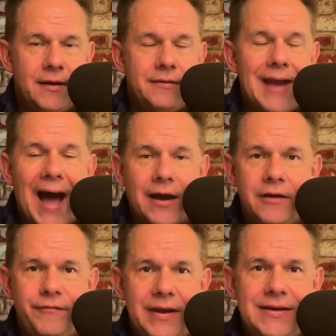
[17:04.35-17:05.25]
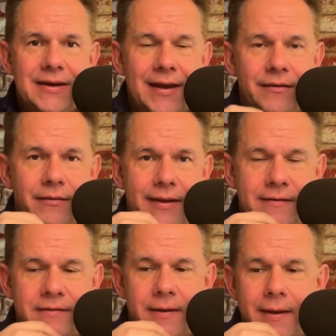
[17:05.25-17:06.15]
Not convenient in the
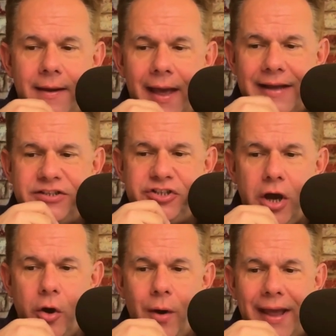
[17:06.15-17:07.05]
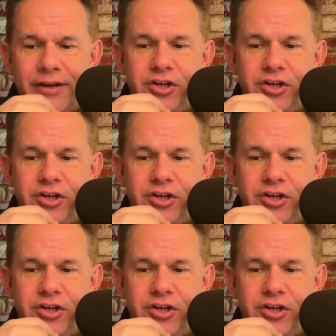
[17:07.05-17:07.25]
least. And so